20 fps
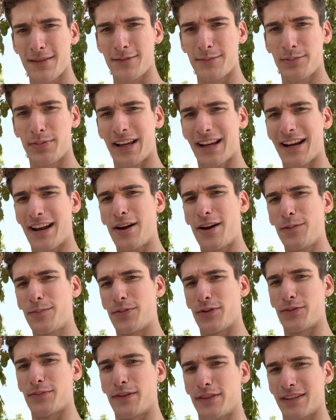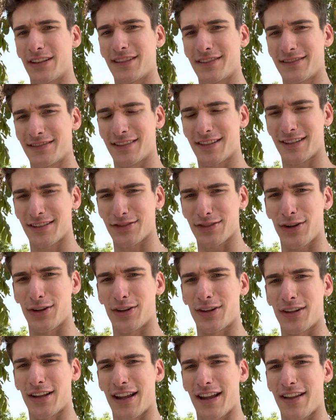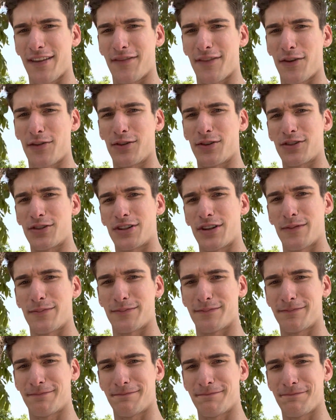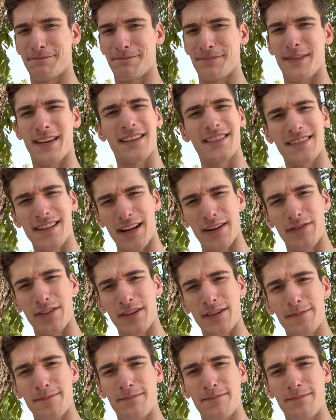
but I can help you build it because I'll have ownership inside of it.